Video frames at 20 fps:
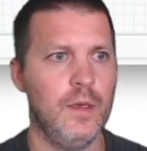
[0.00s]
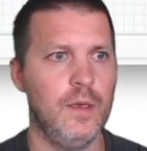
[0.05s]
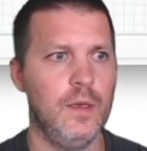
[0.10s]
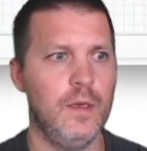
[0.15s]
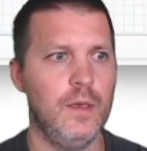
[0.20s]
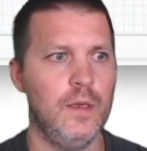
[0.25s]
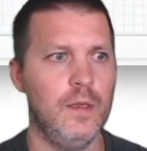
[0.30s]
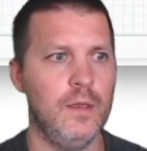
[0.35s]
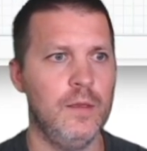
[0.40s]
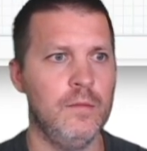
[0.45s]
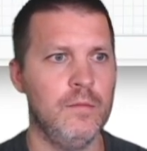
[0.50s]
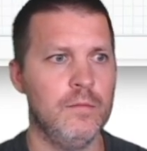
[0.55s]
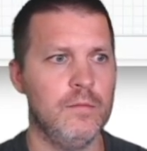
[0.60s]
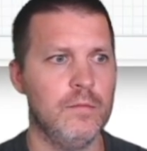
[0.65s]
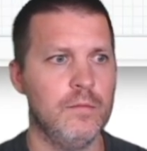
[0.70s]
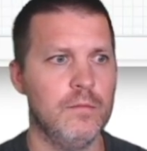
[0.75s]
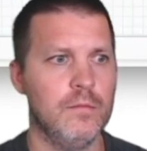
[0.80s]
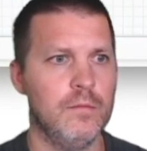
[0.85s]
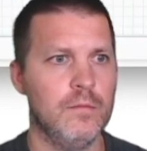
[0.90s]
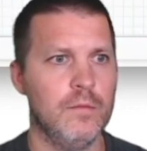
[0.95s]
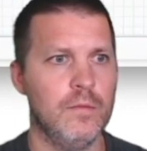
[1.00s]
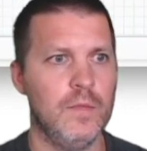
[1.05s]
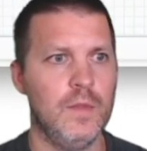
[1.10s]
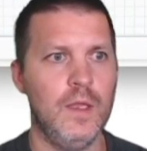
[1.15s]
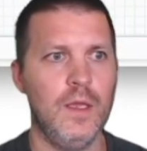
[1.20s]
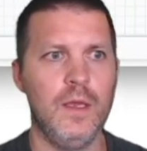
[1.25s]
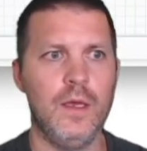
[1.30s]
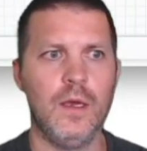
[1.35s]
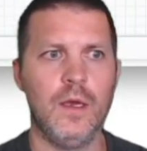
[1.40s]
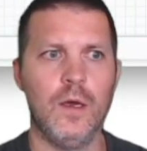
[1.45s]
And
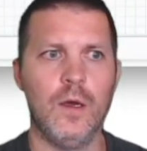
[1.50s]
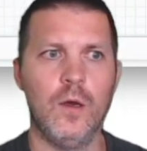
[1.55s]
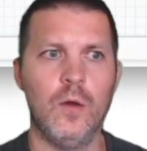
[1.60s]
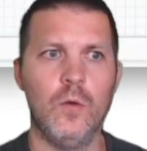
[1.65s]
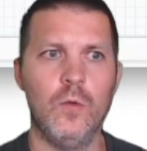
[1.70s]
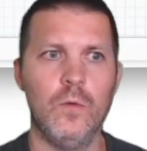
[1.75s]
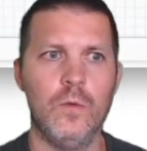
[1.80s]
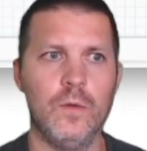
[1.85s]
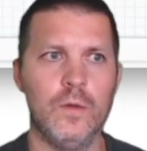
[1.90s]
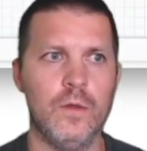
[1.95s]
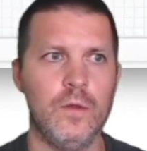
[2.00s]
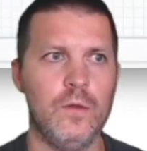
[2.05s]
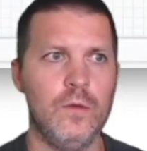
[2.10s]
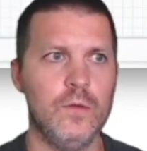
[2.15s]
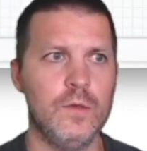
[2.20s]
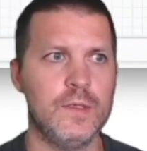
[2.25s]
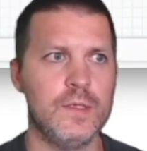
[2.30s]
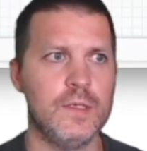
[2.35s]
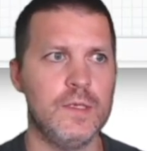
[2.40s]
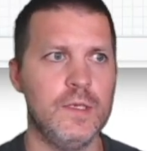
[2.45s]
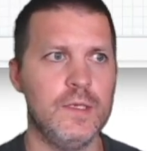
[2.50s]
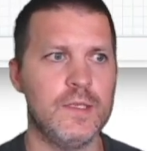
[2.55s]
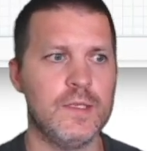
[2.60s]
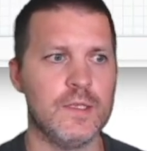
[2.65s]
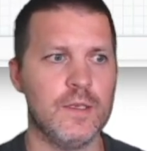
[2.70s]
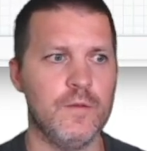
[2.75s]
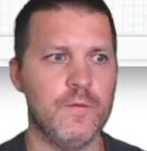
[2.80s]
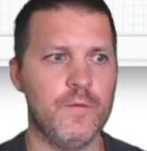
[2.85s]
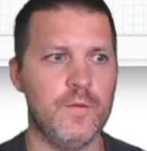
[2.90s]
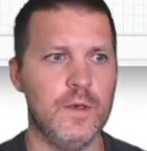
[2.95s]
now you see
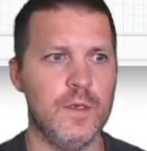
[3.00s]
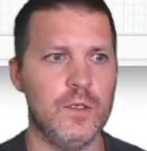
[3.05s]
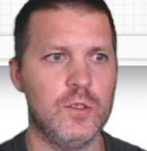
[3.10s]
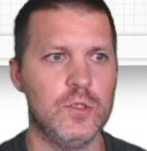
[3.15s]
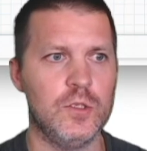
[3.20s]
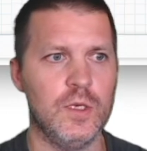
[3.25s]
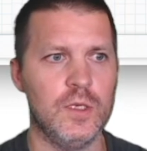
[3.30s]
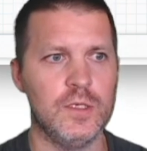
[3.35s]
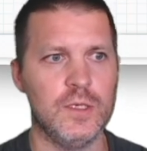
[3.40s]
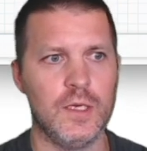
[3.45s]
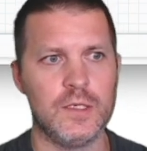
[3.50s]
something change.